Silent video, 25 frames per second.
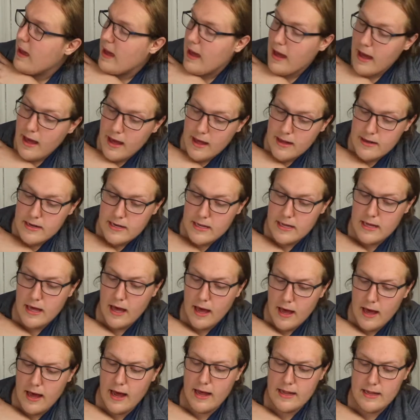
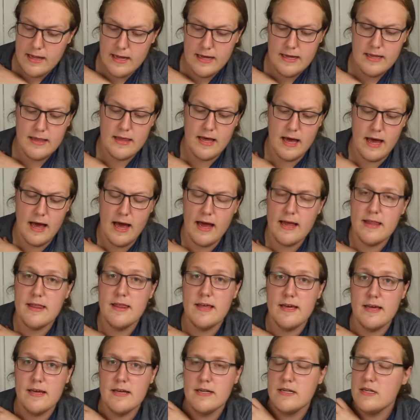yeah, I like that. I
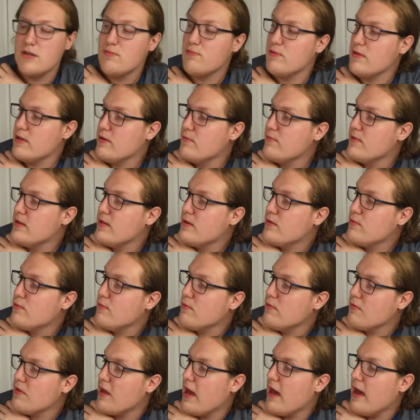think it's really, really
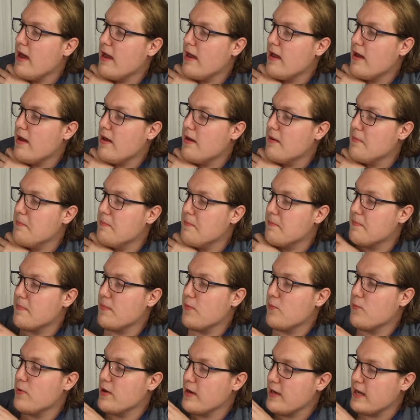cool that
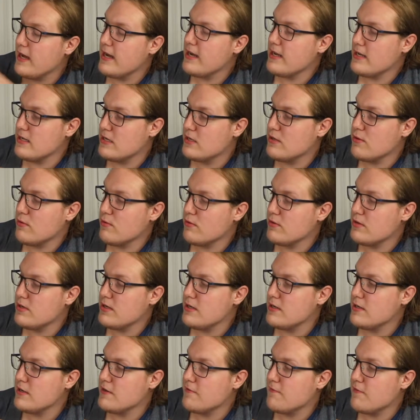we're getting a solo
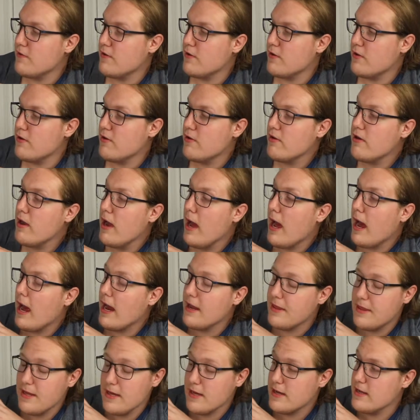series for her.
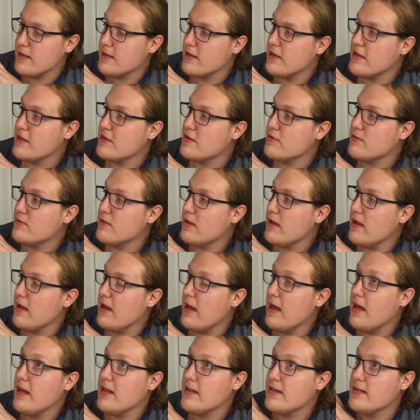I think
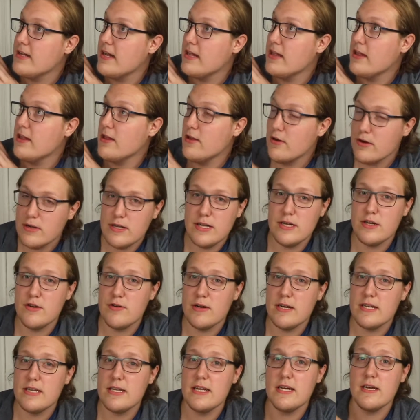it looks
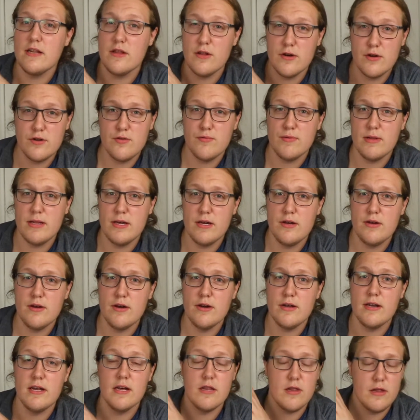interesting. It looks really
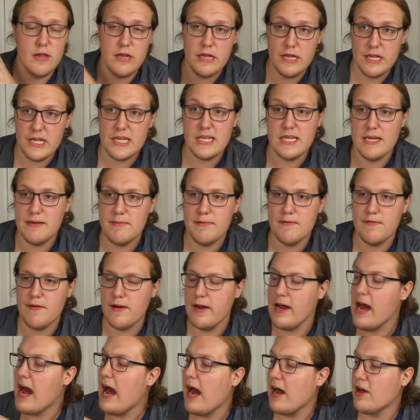good. It seems
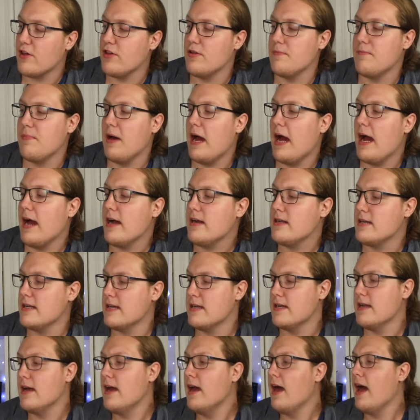very action-packed,
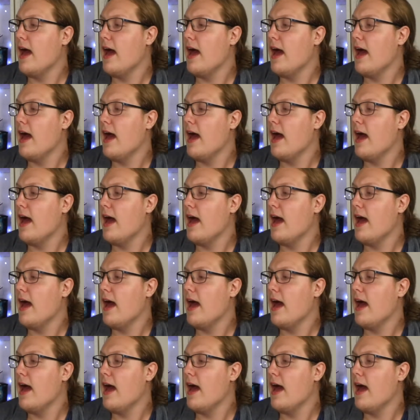and